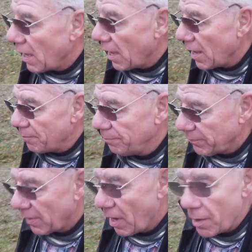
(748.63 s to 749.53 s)
Um,
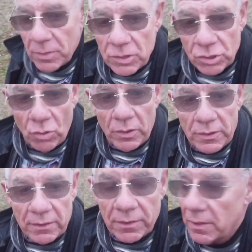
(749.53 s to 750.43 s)
hope you enjoyed
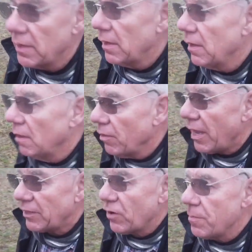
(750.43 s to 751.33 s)
it.
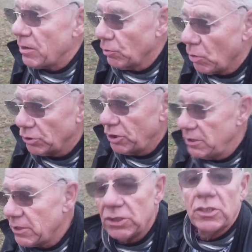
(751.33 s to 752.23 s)
Thanks very much for watching.
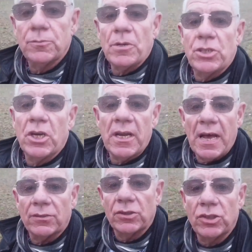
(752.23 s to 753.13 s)
This is especially going
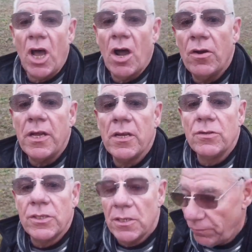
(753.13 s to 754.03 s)
out to Tony, who's in the